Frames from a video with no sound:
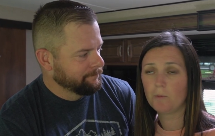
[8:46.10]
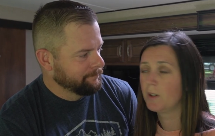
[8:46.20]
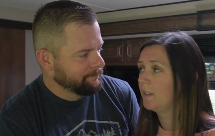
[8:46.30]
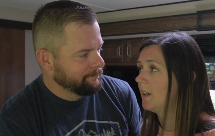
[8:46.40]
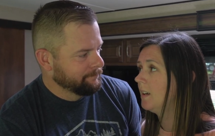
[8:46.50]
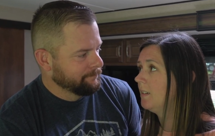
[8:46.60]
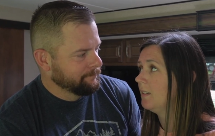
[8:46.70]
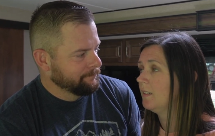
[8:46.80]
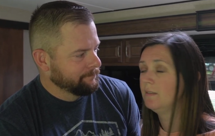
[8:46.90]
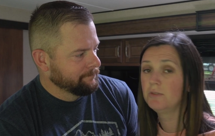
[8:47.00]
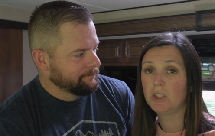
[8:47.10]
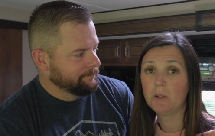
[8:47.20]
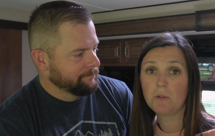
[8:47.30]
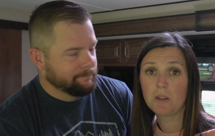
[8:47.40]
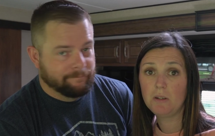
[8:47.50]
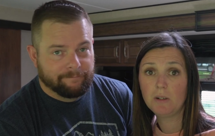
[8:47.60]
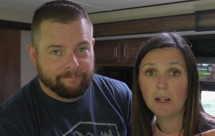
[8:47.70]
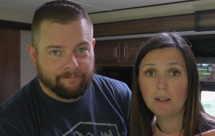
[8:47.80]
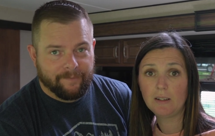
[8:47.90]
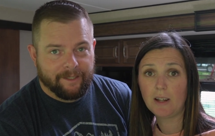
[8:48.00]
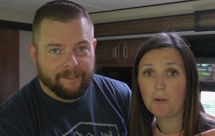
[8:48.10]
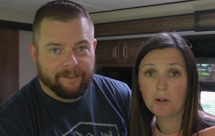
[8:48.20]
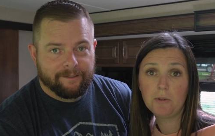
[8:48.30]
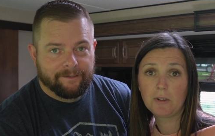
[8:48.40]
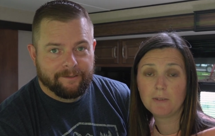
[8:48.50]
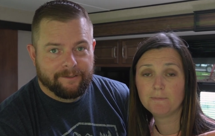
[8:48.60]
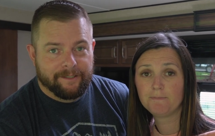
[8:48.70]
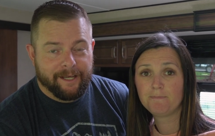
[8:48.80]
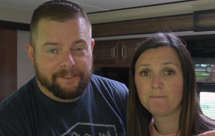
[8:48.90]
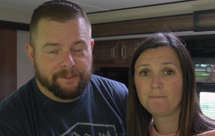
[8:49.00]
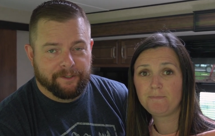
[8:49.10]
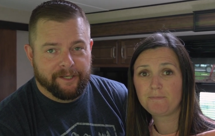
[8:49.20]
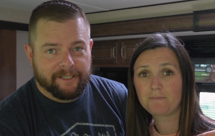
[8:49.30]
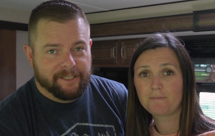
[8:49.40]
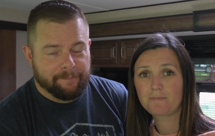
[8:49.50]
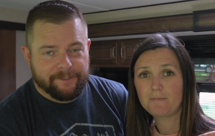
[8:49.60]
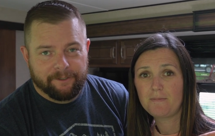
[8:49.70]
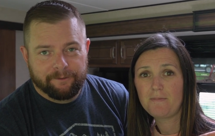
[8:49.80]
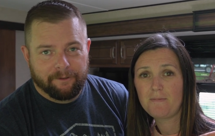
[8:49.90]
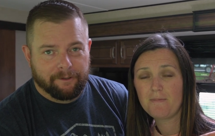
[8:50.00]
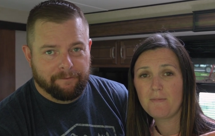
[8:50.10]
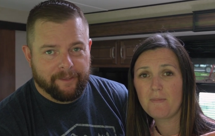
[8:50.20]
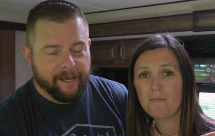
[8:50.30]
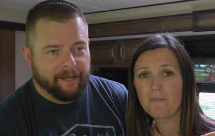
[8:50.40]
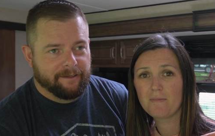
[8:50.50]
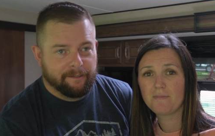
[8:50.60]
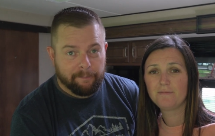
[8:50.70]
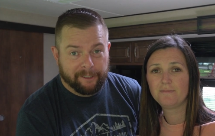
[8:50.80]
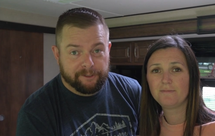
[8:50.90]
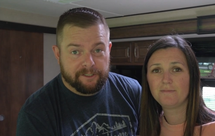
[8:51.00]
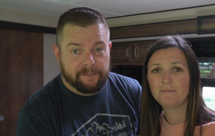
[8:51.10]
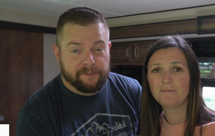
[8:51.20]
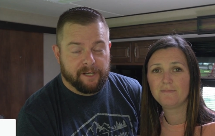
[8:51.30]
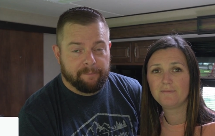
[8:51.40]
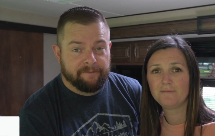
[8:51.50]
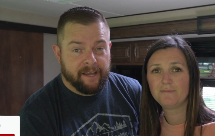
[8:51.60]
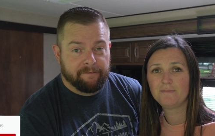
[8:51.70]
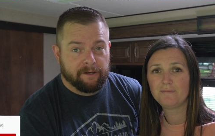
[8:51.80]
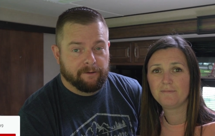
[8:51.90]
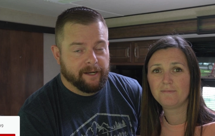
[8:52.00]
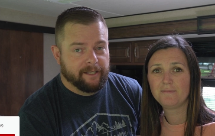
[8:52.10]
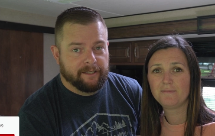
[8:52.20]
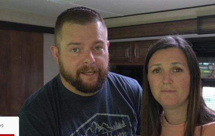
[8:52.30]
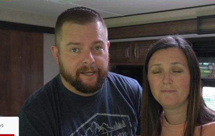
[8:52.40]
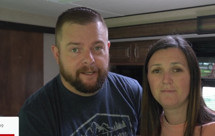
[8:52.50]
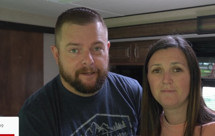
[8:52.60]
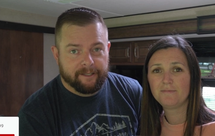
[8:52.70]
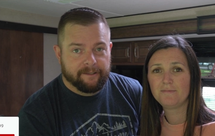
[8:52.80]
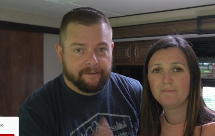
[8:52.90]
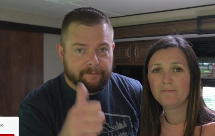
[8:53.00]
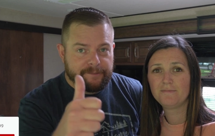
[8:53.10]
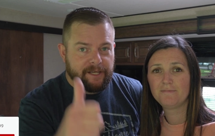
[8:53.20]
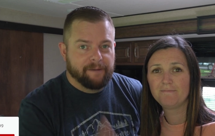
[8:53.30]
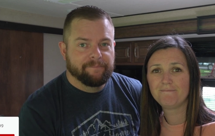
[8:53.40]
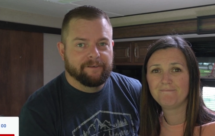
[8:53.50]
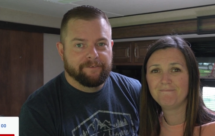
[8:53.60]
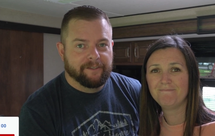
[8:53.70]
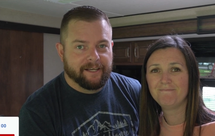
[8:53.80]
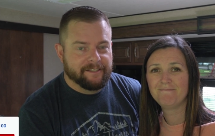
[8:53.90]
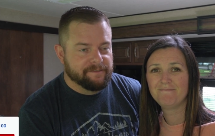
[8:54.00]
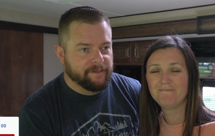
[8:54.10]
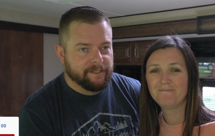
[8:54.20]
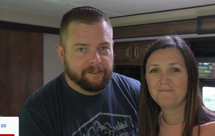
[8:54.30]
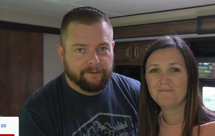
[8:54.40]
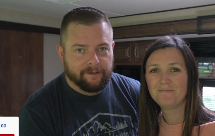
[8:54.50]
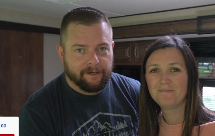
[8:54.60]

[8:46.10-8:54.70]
Speaker 1: we're excited to share with you guys how it goes.
Speaker 2: Yeah. So in the next episode, look for that. Uh, make sure to subscribe if you haven't already, and hit the thumbs up if you like this video.